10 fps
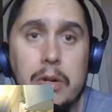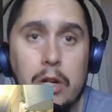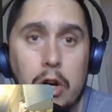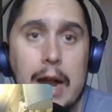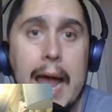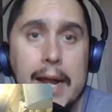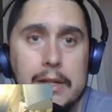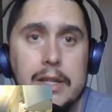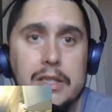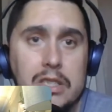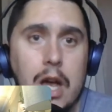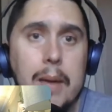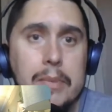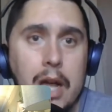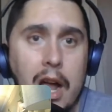But her acting is
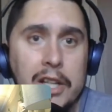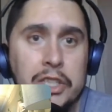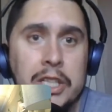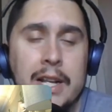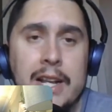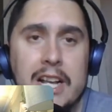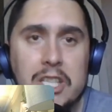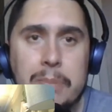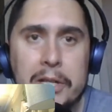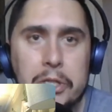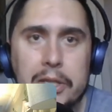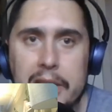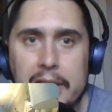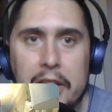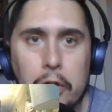top notch,
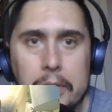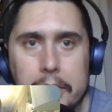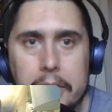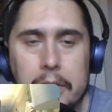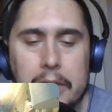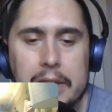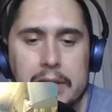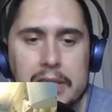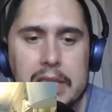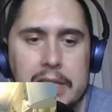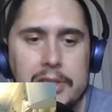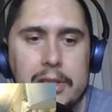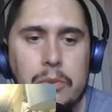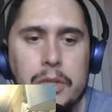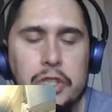especially like earlier in the
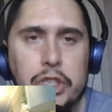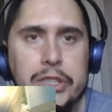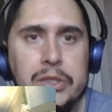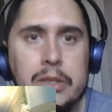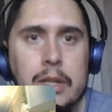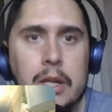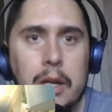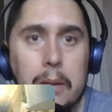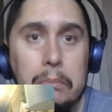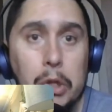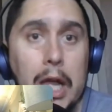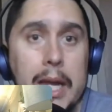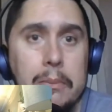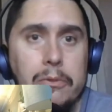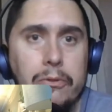season when she's
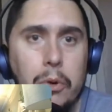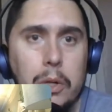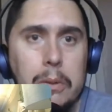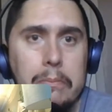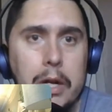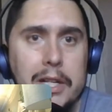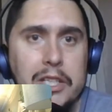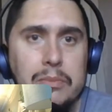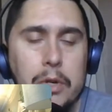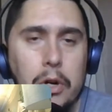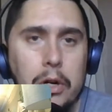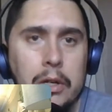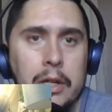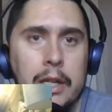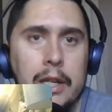blamed for Bunny's
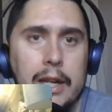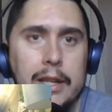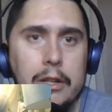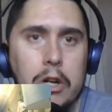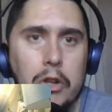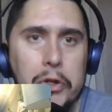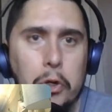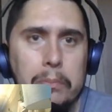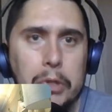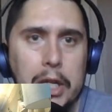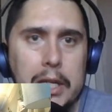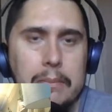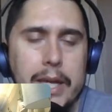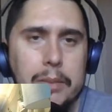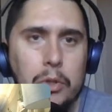murder, and they're calling her Bloody
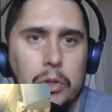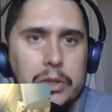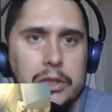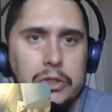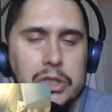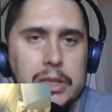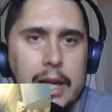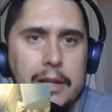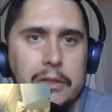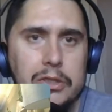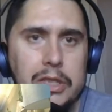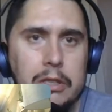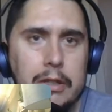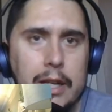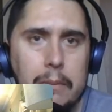Mabel, and you just kind of
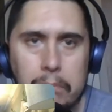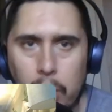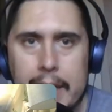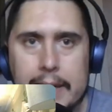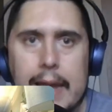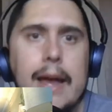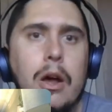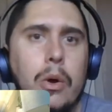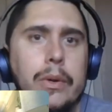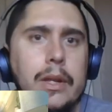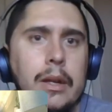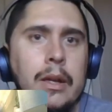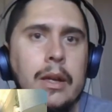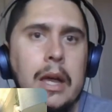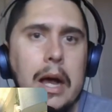see her kind of break down and
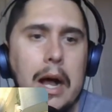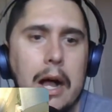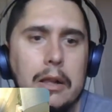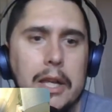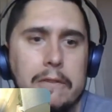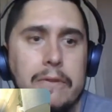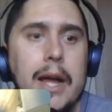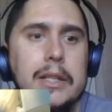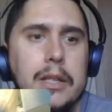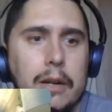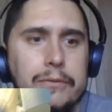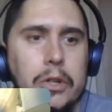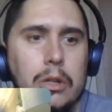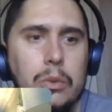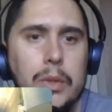like find
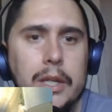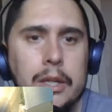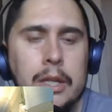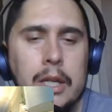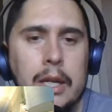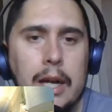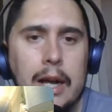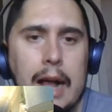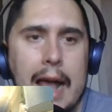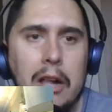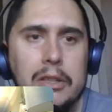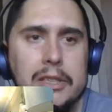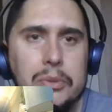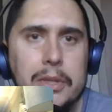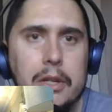comfort with
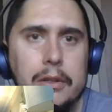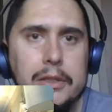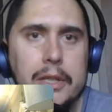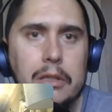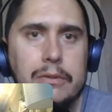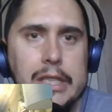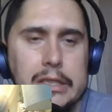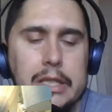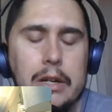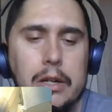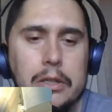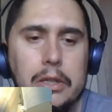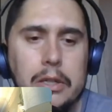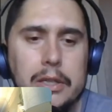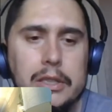Alice, with Carla Delevingne's
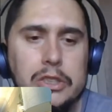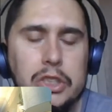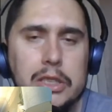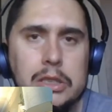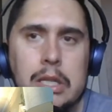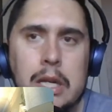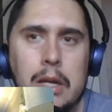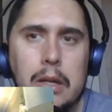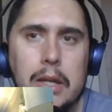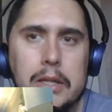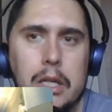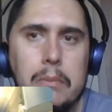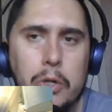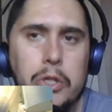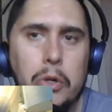character, and it's just like the
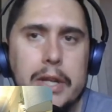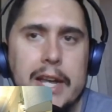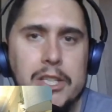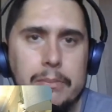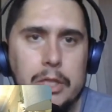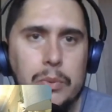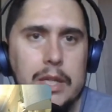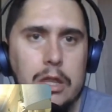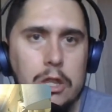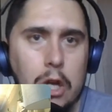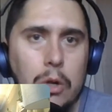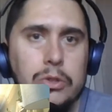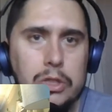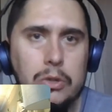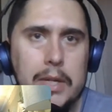emotional connection between
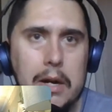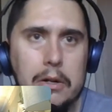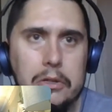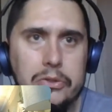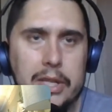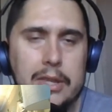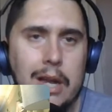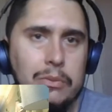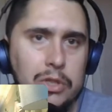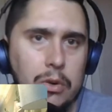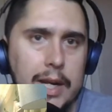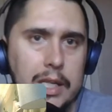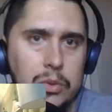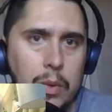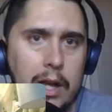those two characters I thought was
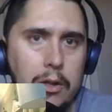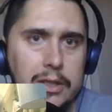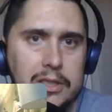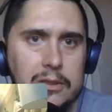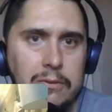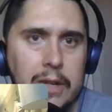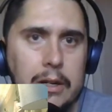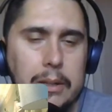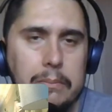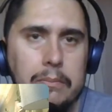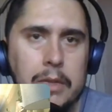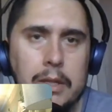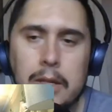great as well, because very